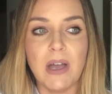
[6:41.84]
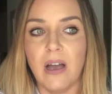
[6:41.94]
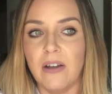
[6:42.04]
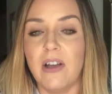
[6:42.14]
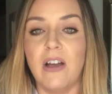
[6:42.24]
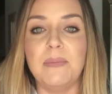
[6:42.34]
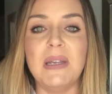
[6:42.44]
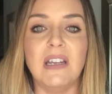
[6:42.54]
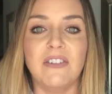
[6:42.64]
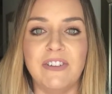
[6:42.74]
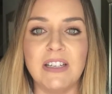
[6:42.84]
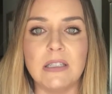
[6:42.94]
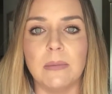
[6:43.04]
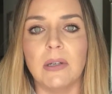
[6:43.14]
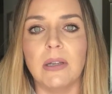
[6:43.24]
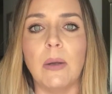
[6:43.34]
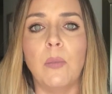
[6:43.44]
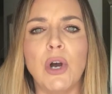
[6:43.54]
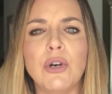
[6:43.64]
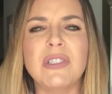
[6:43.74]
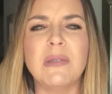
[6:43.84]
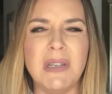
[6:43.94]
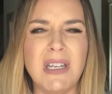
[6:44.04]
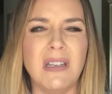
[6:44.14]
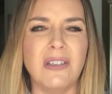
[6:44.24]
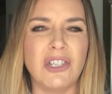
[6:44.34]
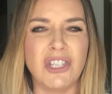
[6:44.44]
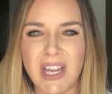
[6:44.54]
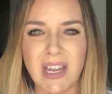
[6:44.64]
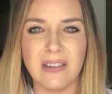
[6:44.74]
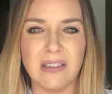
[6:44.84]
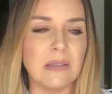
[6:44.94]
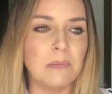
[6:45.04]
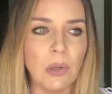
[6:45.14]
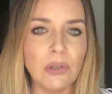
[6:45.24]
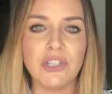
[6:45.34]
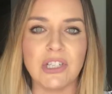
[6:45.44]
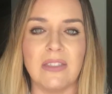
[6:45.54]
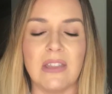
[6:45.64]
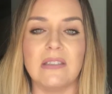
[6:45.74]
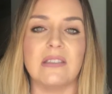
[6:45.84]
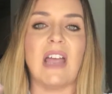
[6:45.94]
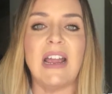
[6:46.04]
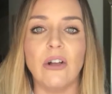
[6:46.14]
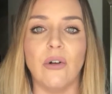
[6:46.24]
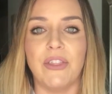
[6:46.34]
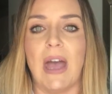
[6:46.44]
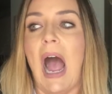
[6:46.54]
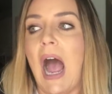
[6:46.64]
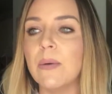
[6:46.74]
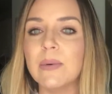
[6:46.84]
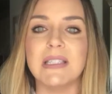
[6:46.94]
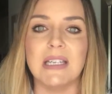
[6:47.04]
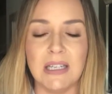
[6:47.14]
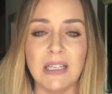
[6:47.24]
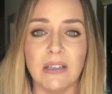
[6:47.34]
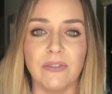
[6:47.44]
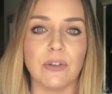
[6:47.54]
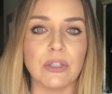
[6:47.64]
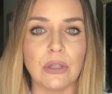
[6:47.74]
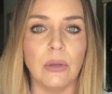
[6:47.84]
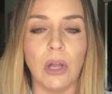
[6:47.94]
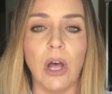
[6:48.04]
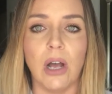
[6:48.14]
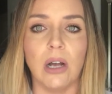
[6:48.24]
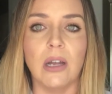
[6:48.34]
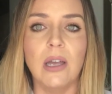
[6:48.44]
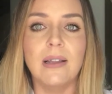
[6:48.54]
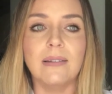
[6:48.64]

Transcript: of being a victim or like, woe's me, shit, this bullshit, this cycle that I was in for so long.